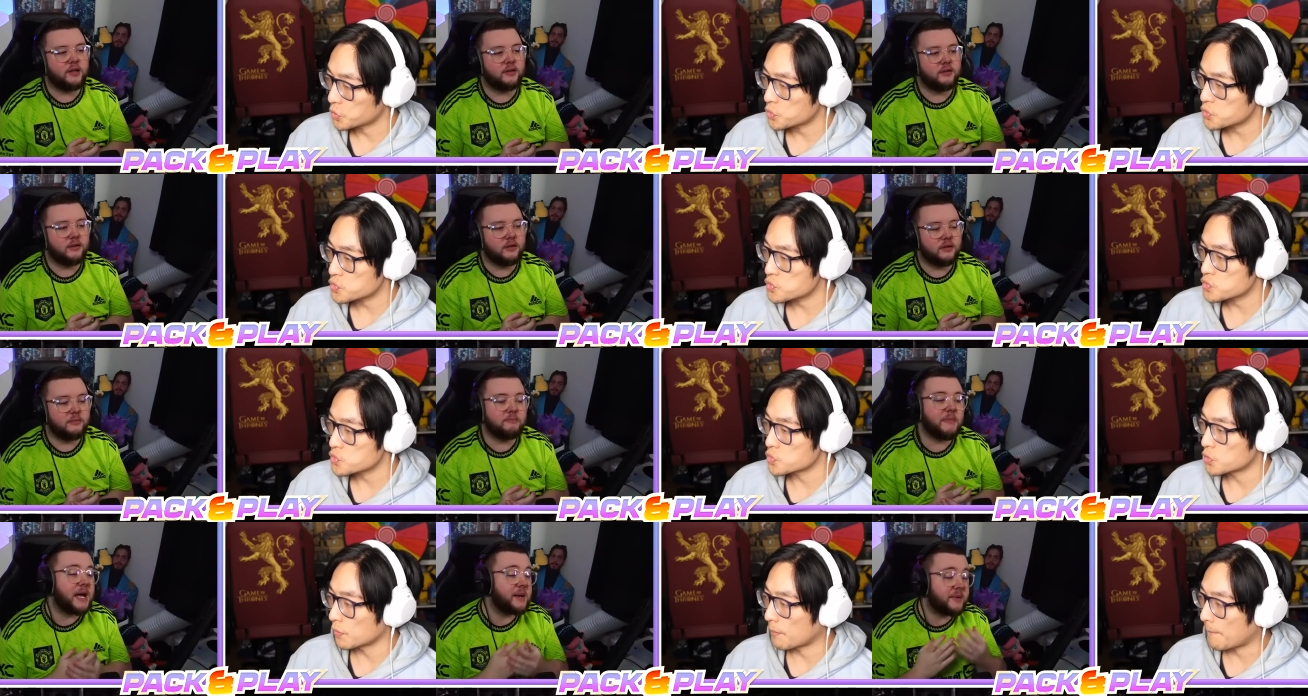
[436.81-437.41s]
Speaker 1: Ooh.
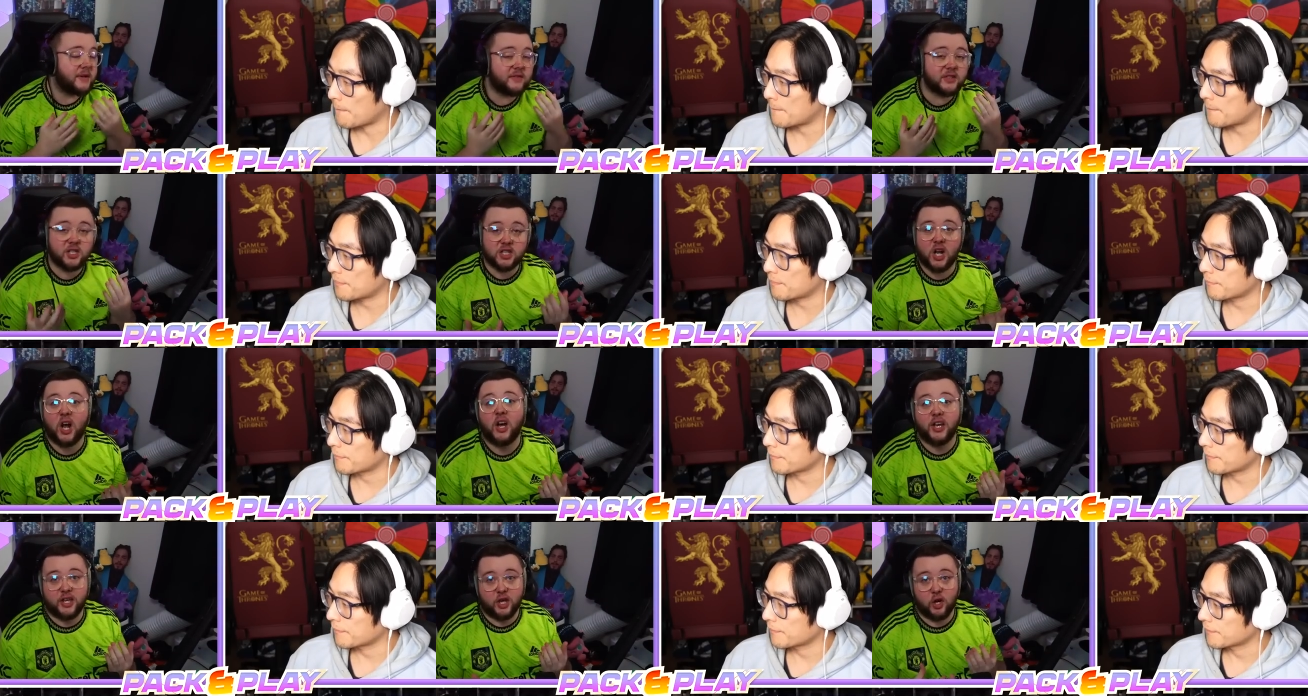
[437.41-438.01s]
Maybe even an
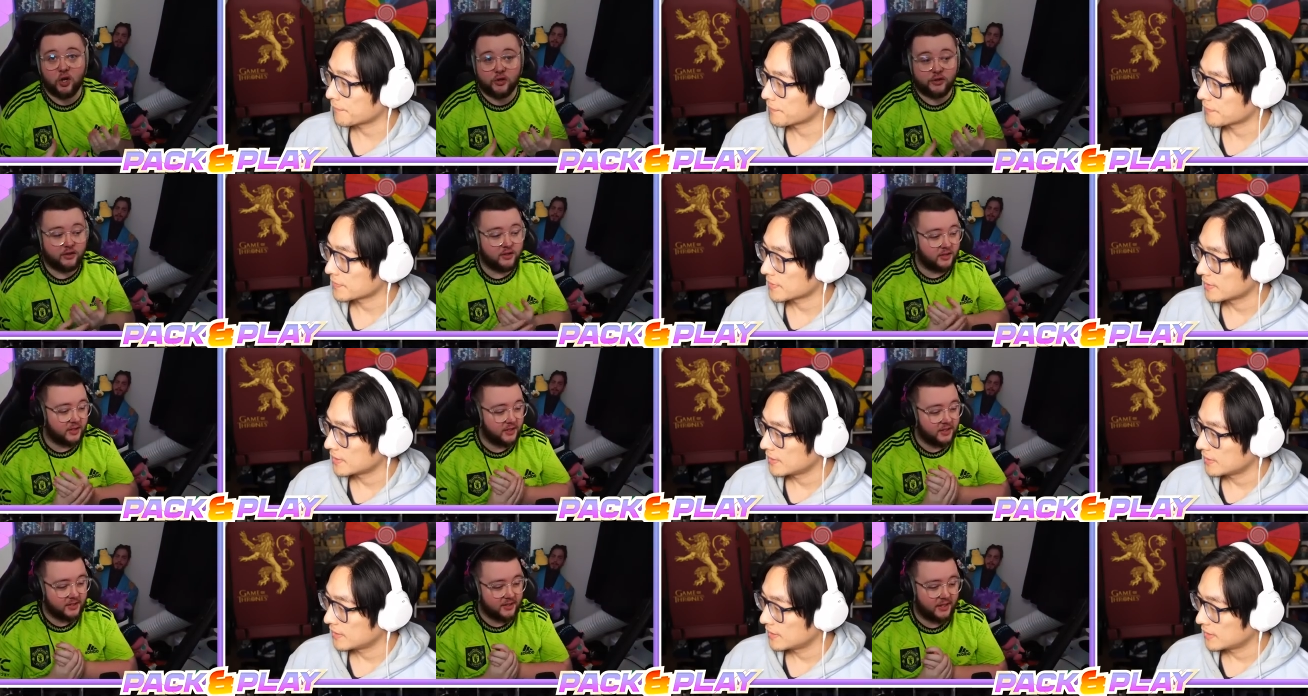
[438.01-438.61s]
icon
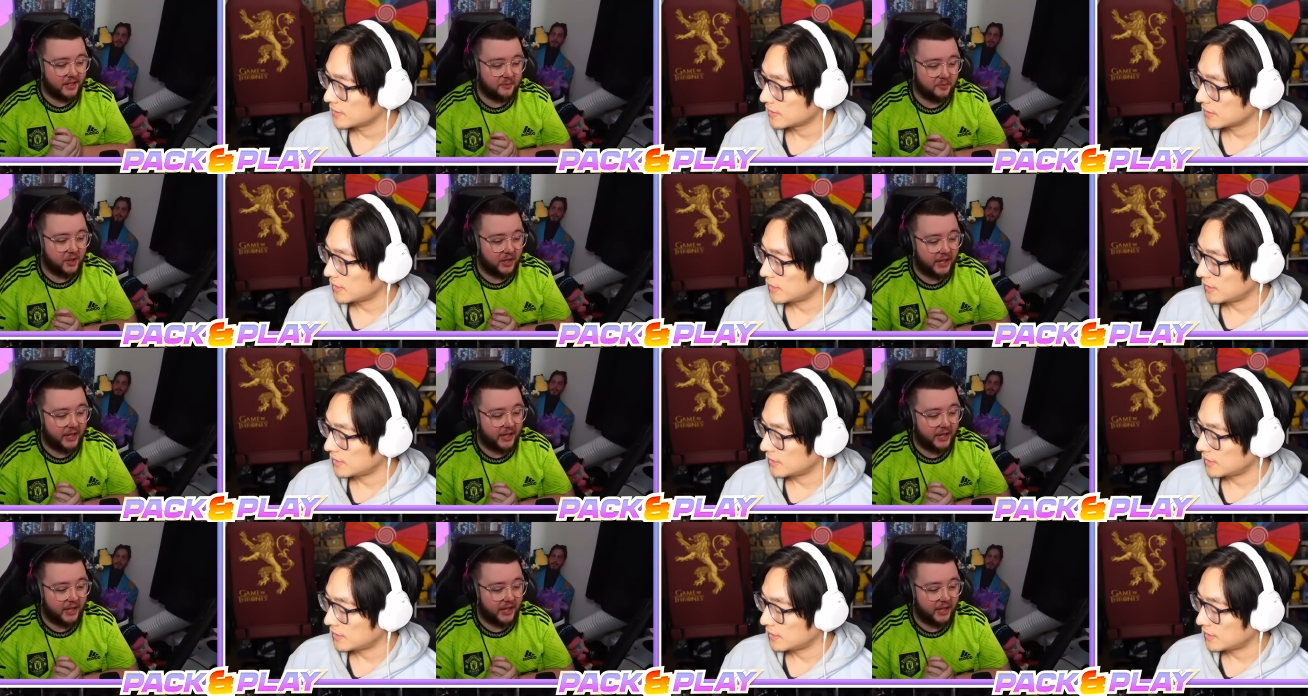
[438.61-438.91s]
in my